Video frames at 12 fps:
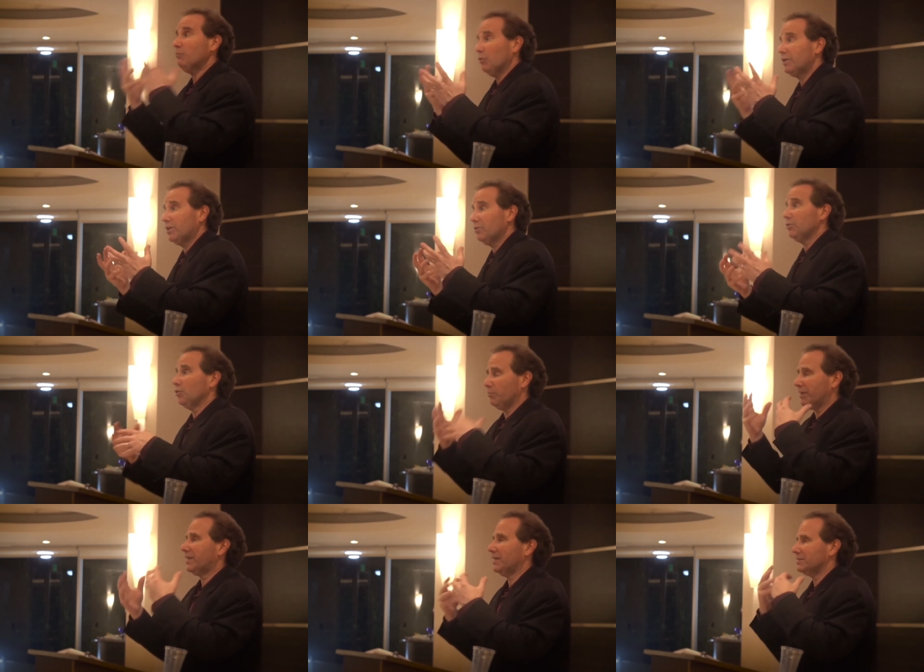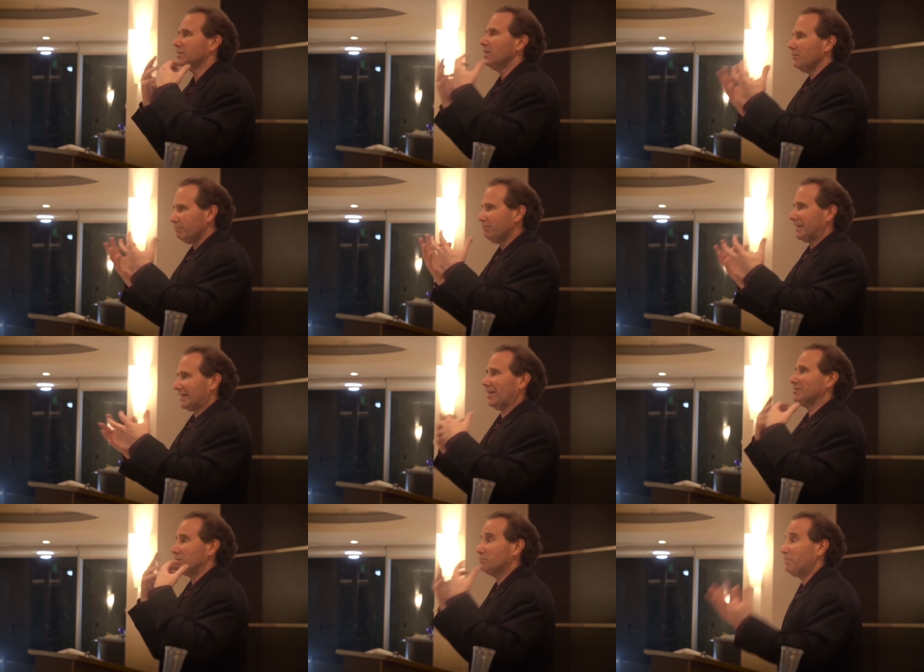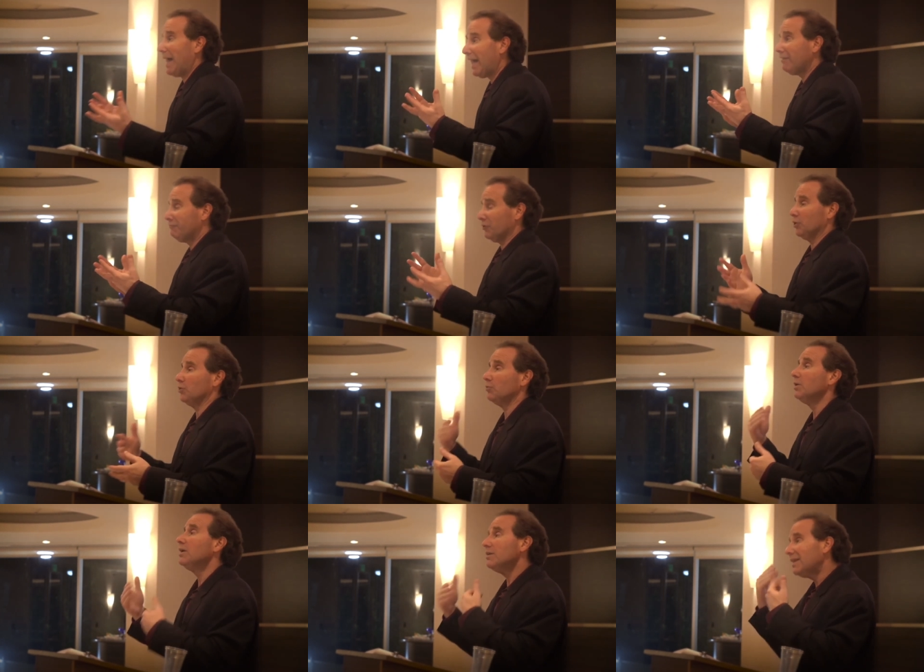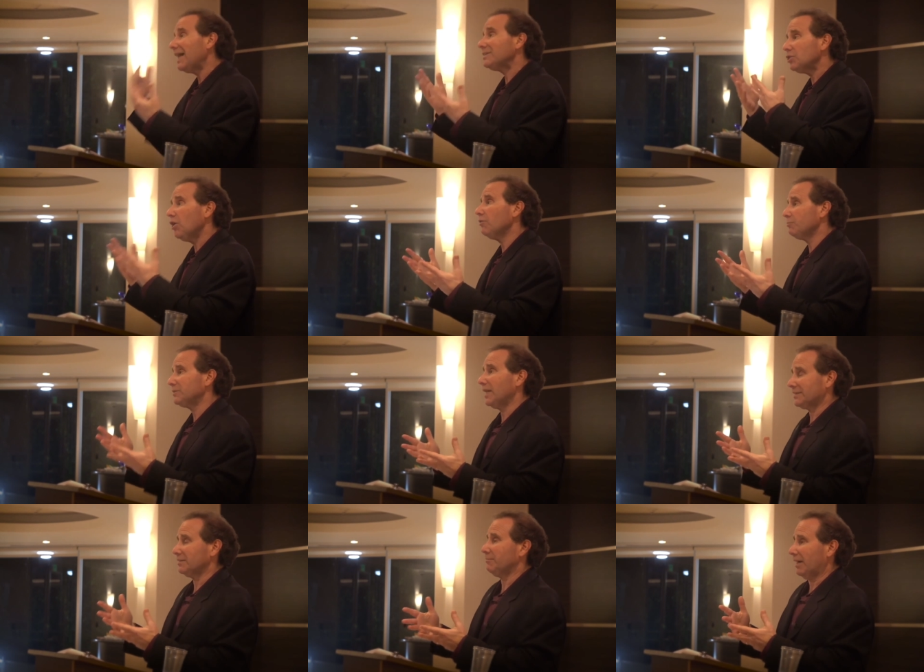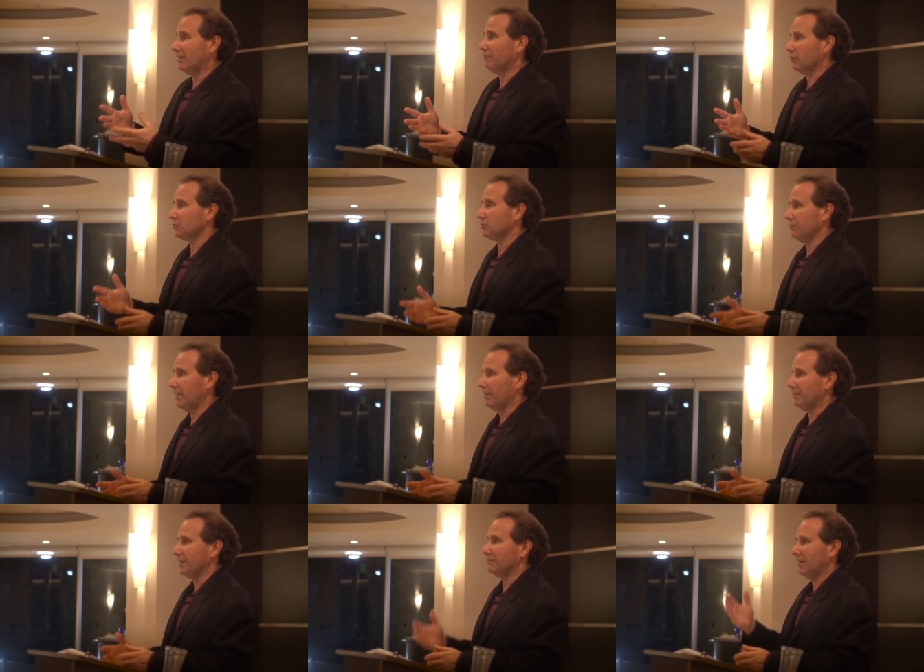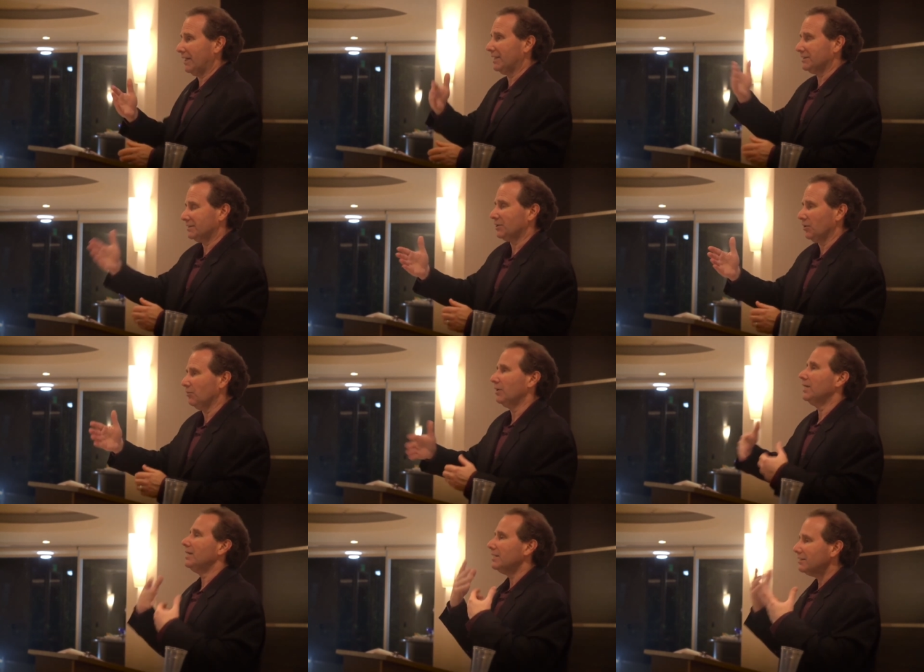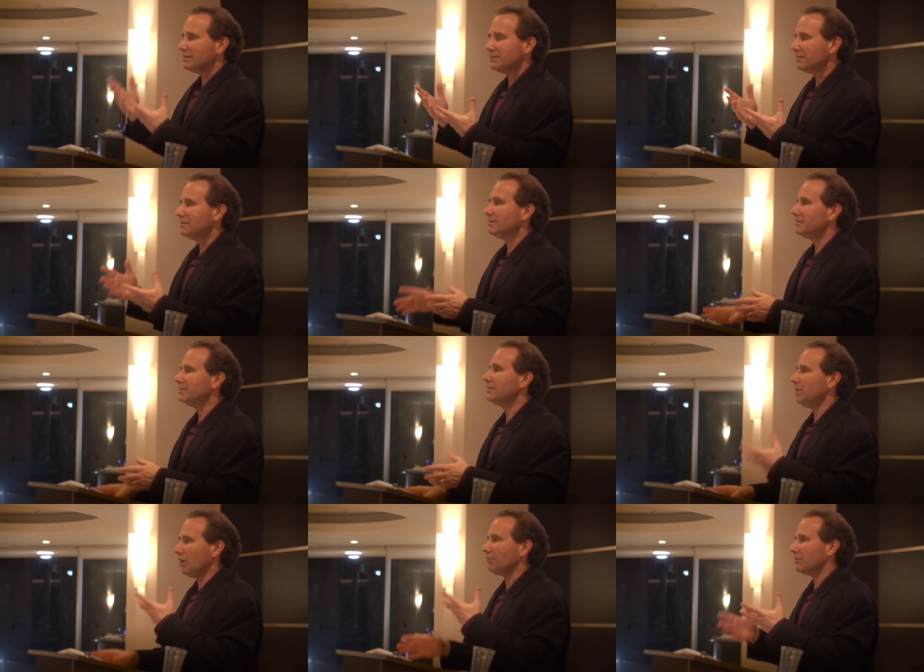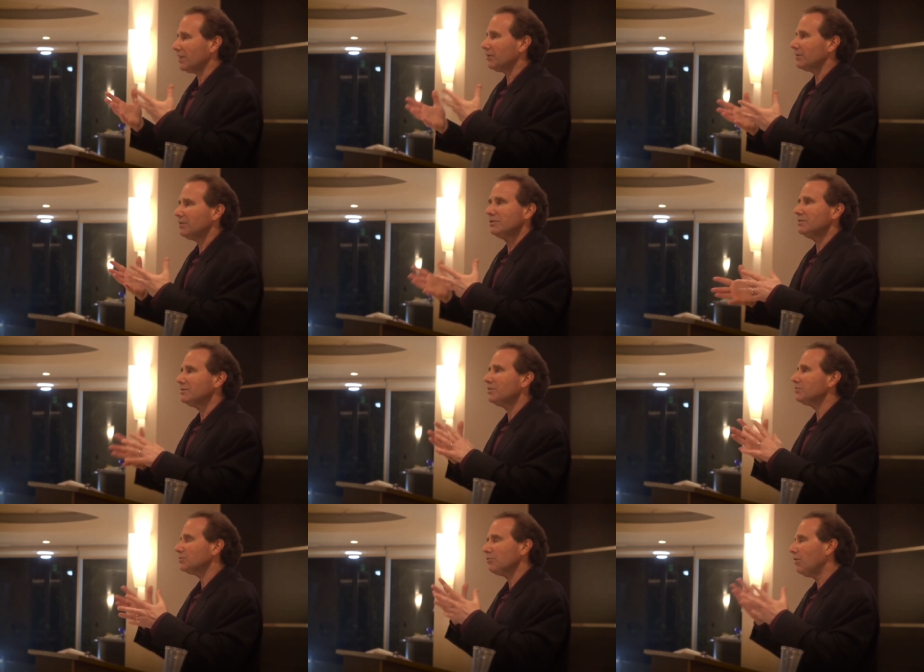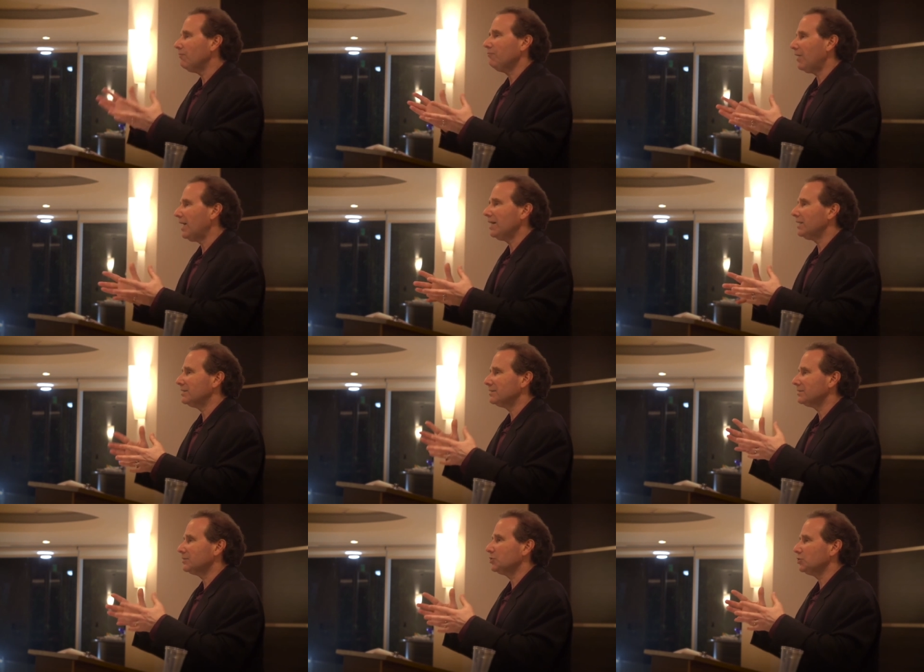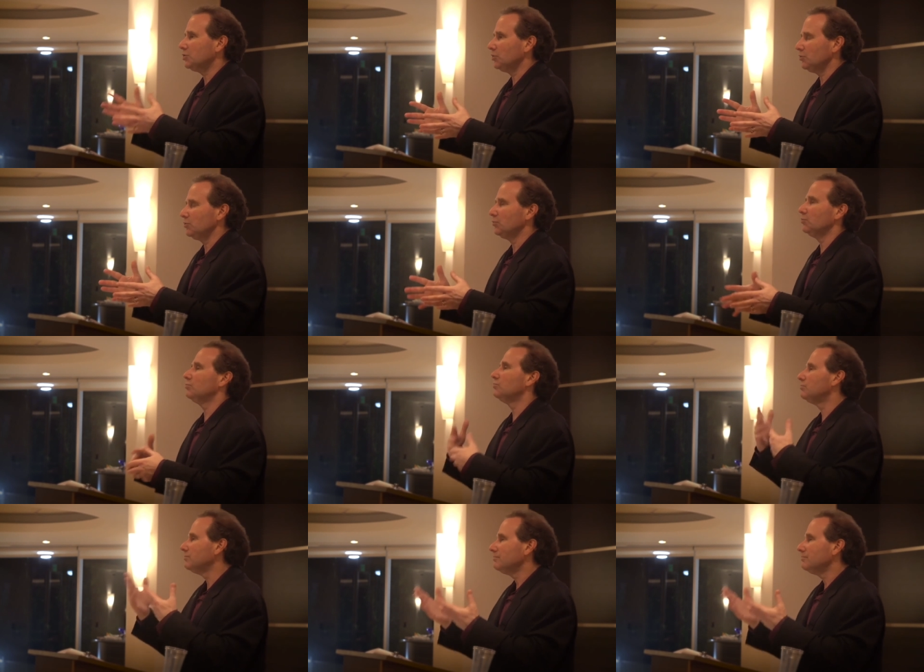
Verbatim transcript: it will kill you because McDonald's is bad for you. That's all protected by the First Amendment, right? And so, you know, those are all fine to do.